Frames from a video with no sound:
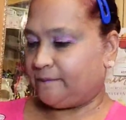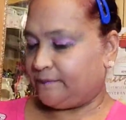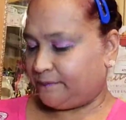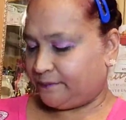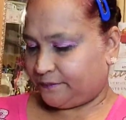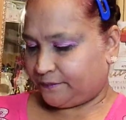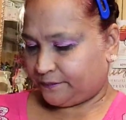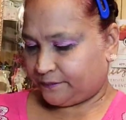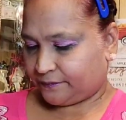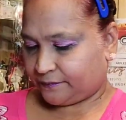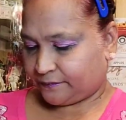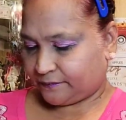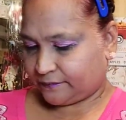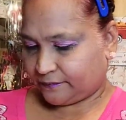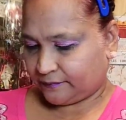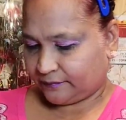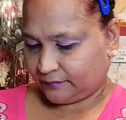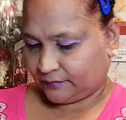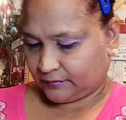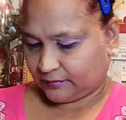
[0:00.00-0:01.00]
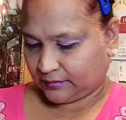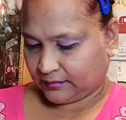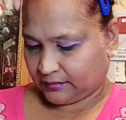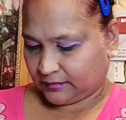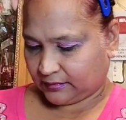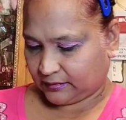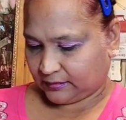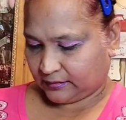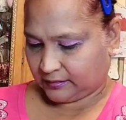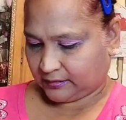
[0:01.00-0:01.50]

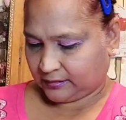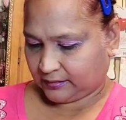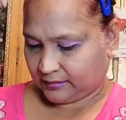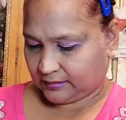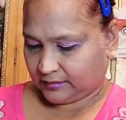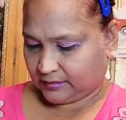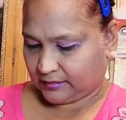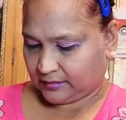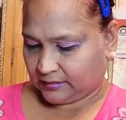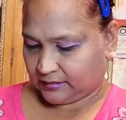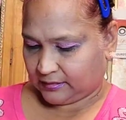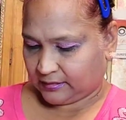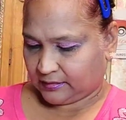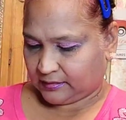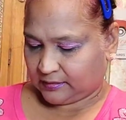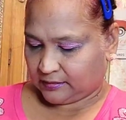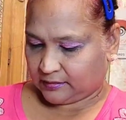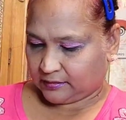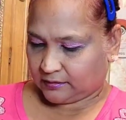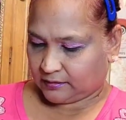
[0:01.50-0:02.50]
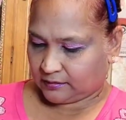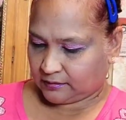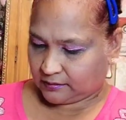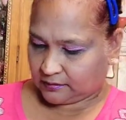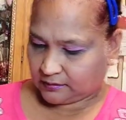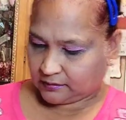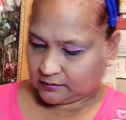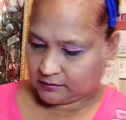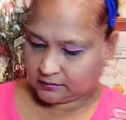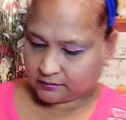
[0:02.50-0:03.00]

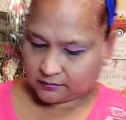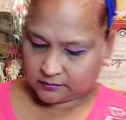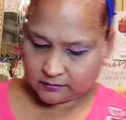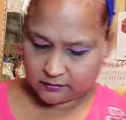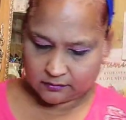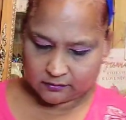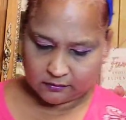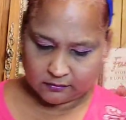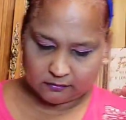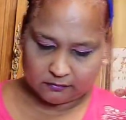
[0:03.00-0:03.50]
Nothing is said.